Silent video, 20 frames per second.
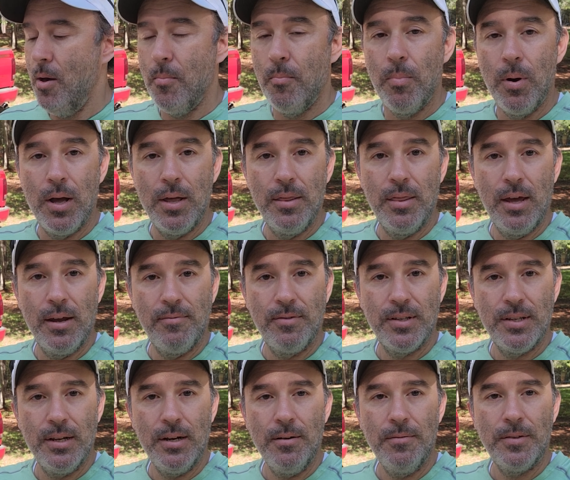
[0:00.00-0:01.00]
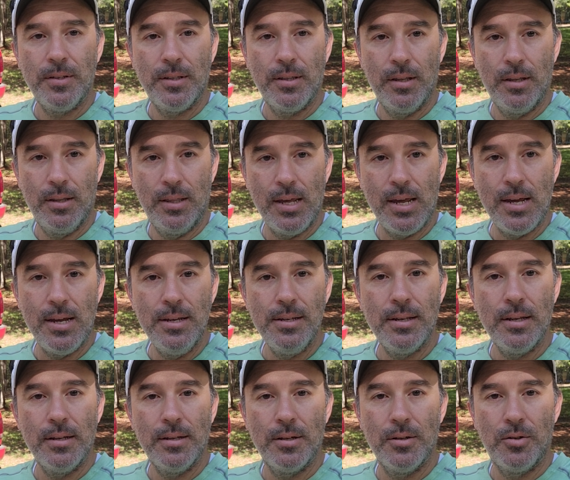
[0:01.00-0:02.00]
But they've sent us these
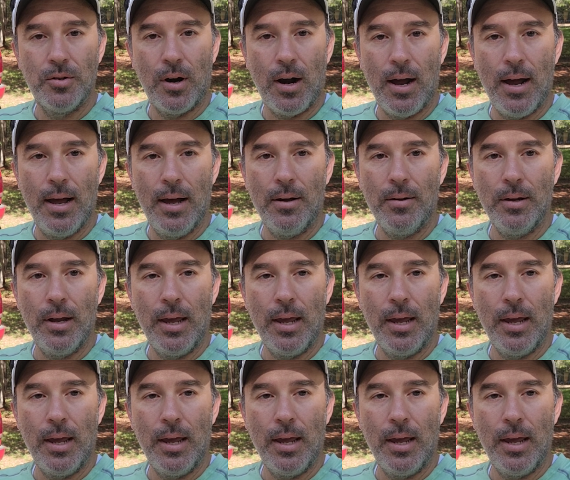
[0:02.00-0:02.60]
to try out,